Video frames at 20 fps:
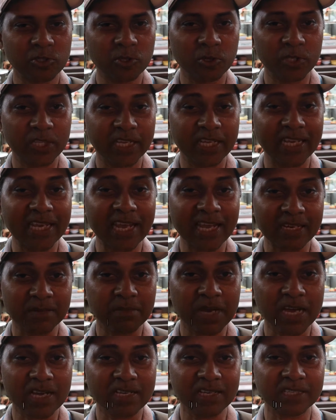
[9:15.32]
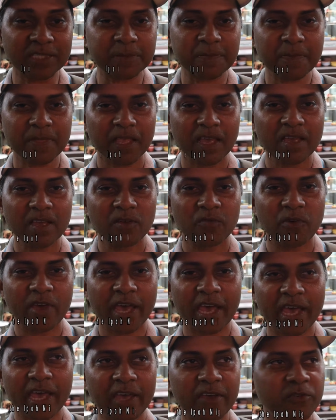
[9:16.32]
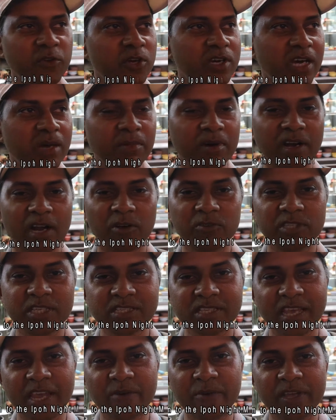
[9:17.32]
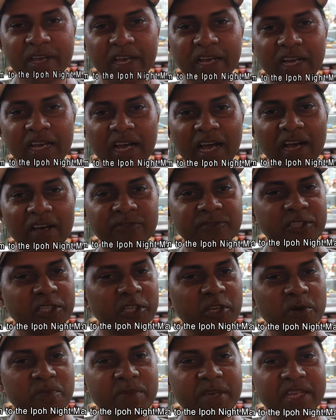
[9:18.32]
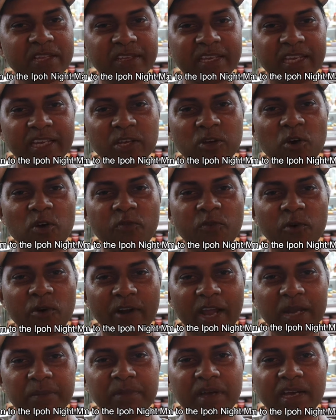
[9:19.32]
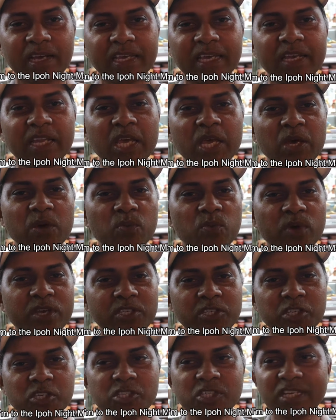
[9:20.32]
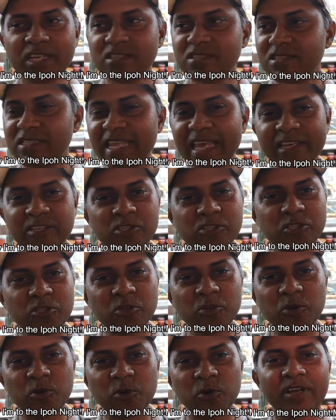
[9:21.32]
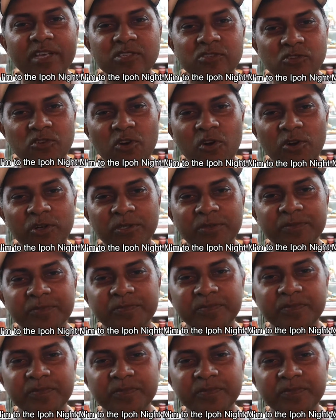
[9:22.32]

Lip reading: to the night market, where if you come around this area after your meal, you can go for night market, which is just next to the restaurant.